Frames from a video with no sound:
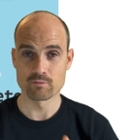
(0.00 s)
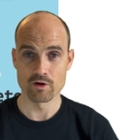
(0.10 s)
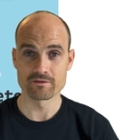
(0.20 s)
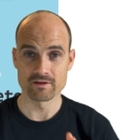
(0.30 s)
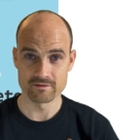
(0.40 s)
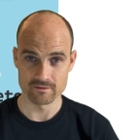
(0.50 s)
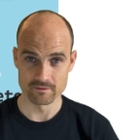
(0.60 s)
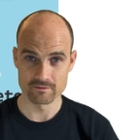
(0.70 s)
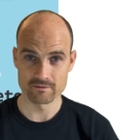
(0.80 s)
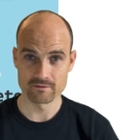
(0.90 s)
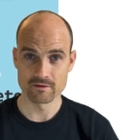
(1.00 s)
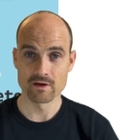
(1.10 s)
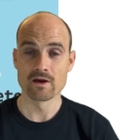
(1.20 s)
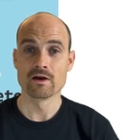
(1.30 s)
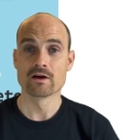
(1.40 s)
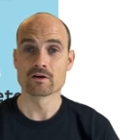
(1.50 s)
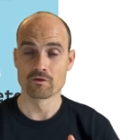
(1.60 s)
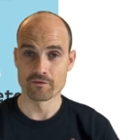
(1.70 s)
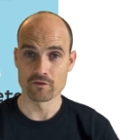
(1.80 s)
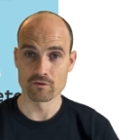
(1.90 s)
Plus instance
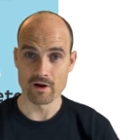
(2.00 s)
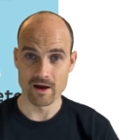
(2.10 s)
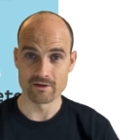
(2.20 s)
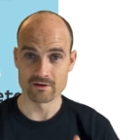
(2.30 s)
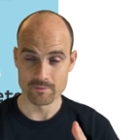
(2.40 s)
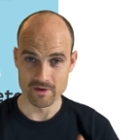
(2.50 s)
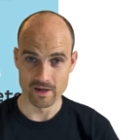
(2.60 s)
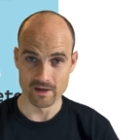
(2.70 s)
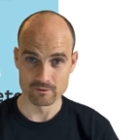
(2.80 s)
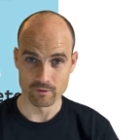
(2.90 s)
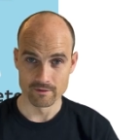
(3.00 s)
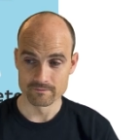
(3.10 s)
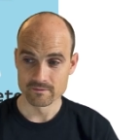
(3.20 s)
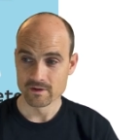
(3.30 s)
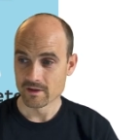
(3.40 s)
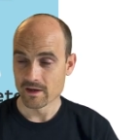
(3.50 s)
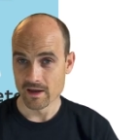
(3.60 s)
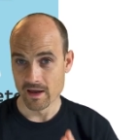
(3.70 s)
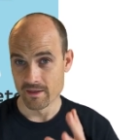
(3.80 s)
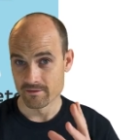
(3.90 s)
configured as an API gateway.
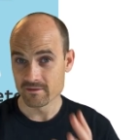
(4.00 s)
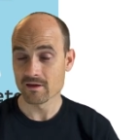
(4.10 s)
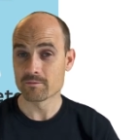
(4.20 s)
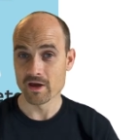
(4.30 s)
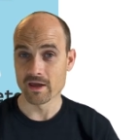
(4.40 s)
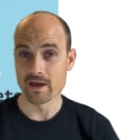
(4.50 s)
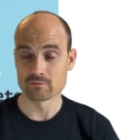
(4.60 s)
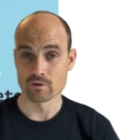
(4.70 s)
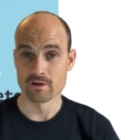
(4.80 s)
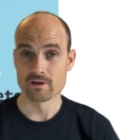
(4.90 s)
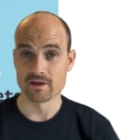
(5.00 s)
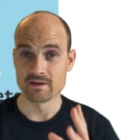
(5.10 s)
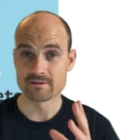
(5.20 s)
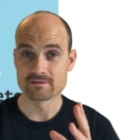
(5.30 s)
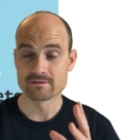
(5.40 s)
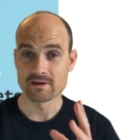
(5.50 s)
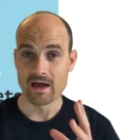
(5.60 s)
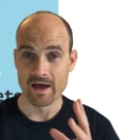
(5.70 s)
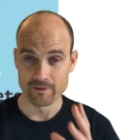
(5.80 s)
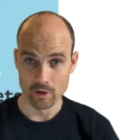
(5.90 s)
And this API gateway is
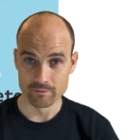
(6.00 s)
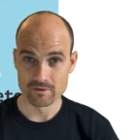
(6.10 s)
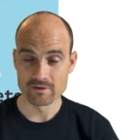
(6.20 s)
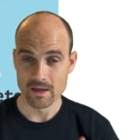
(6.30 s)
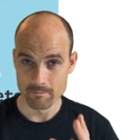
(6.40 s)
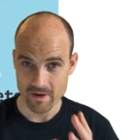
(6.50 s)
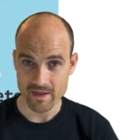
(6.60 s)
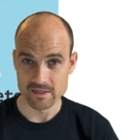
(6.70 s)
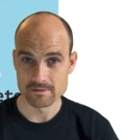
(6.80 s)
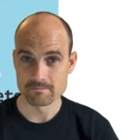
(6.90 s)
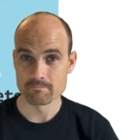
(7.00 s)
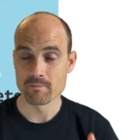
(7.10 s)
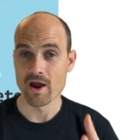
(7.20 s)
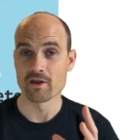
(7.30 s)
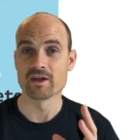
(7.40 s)
adopted and managed by an